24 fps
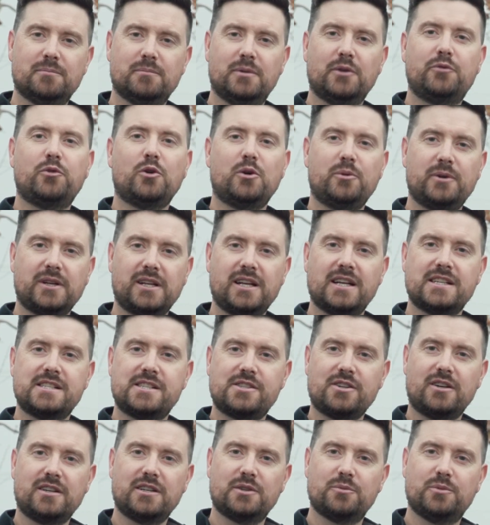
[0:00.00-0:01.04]
Before we get
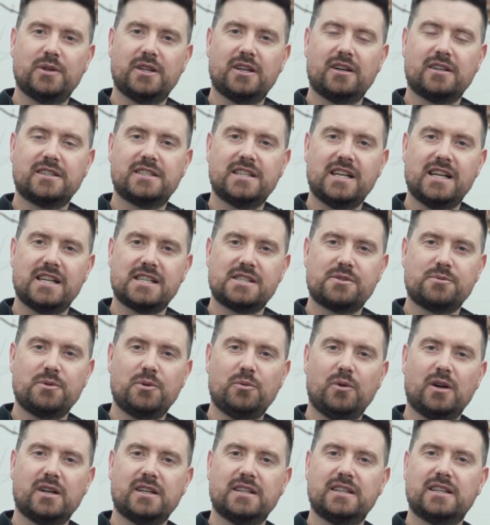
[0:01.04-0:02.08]
started with our test, we
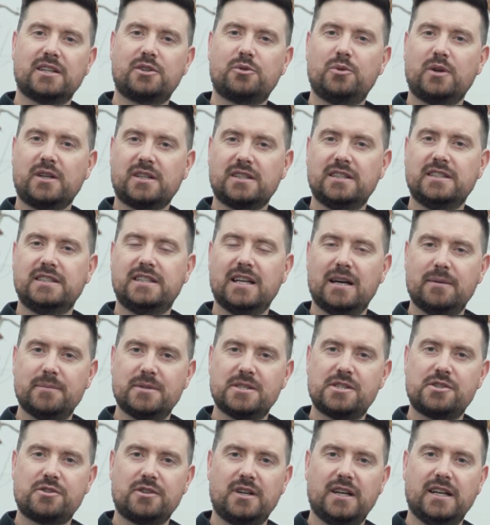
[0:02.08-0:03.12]
wanted to quickly
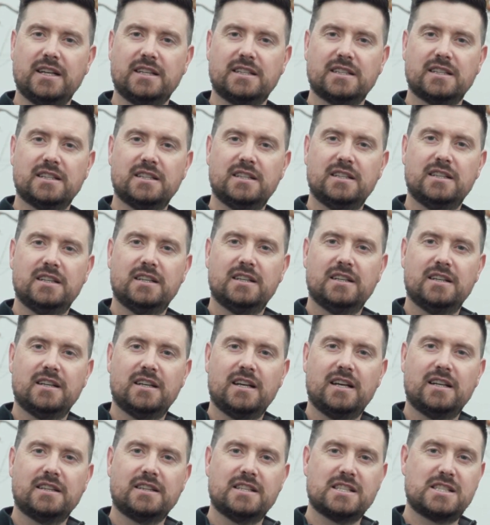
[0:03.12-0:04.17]
demonstrate
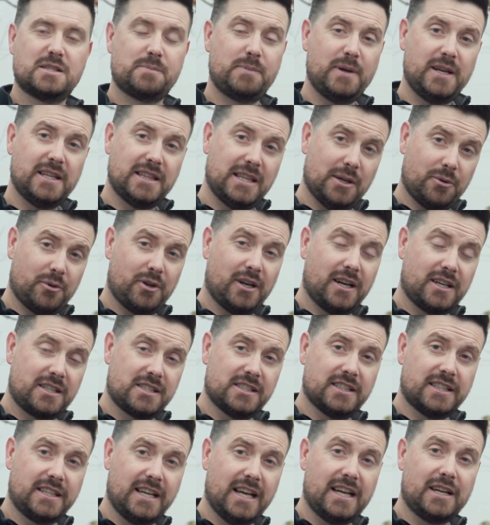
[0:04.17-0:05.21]
the speed that we're
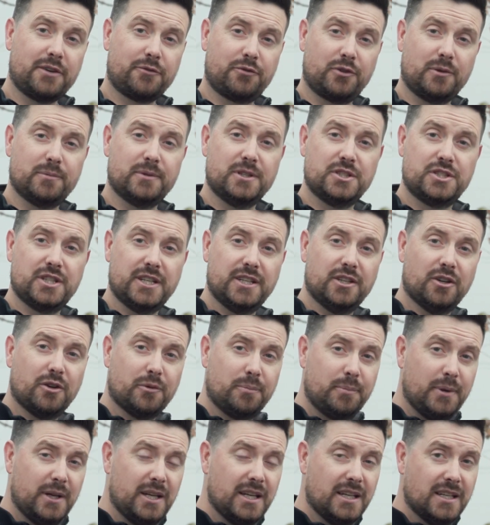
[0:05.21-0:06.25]
actually getting from the
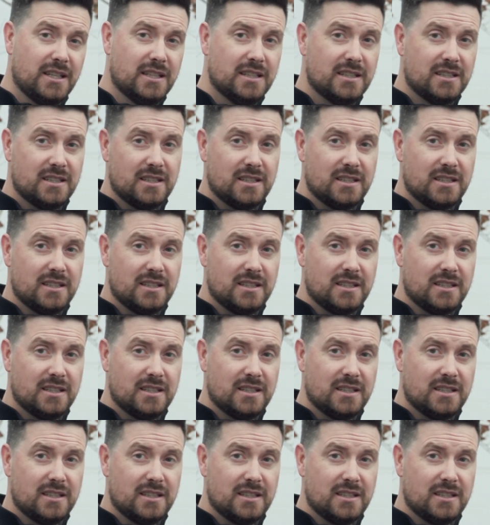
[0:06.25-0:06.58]
G-Node B.